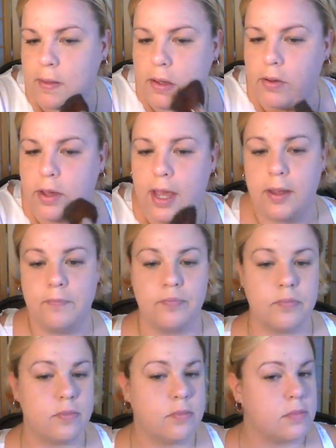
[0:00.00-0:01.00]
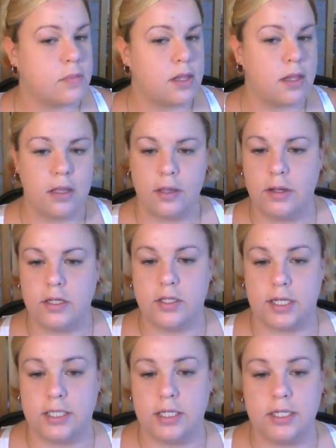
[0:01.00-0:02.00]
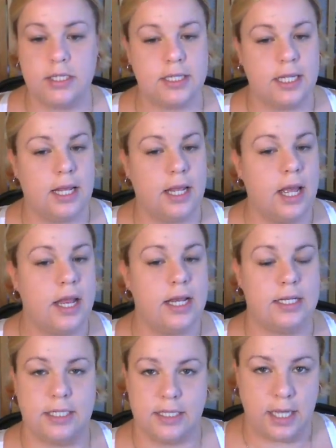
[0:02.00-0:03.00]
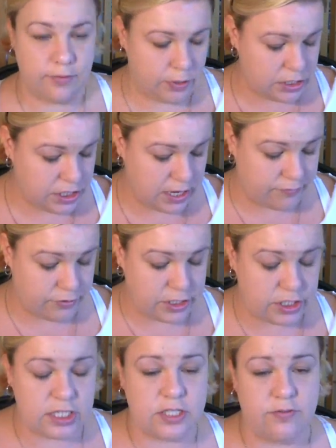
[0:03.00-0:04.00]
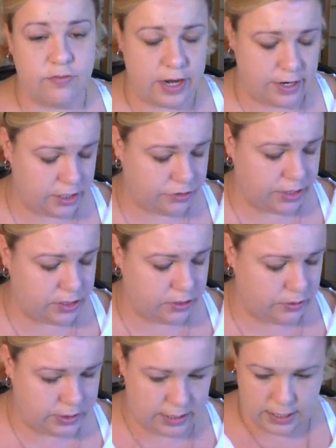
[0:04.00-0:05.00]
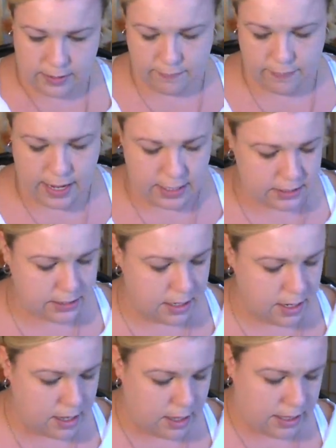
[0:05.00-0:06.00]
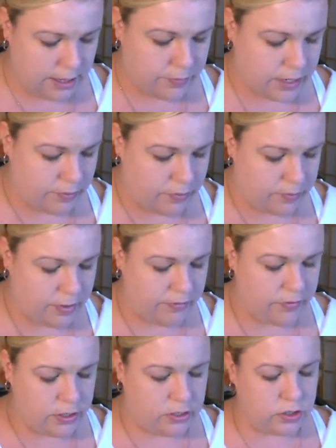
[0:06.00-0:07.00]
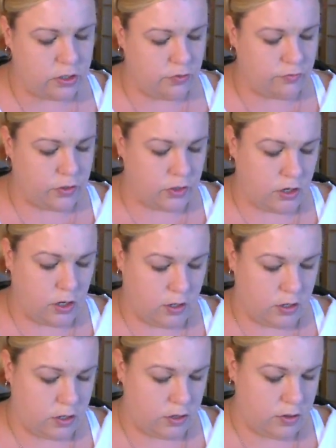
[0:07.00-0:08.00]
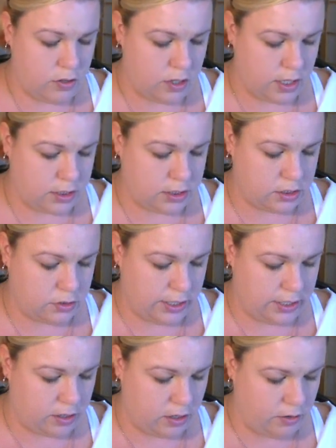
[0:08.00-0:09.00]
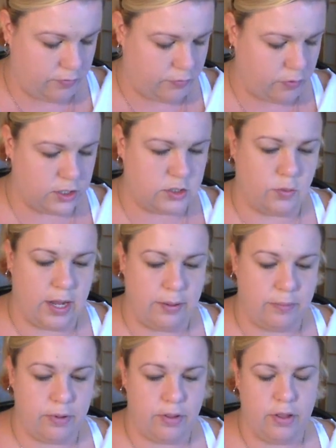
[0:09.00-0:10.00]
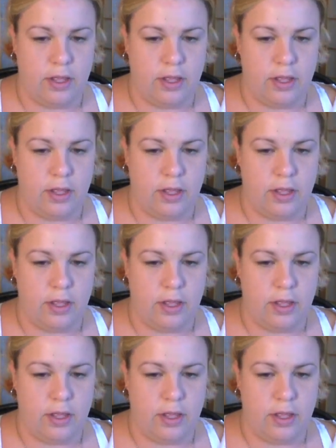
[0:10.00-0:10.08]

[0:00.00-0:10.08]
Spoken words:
Okay. So as you can see, it doesn't give much coverage. It's very translucent. In fact, like when I run my fingers over I'll just do like an all-4 swipe.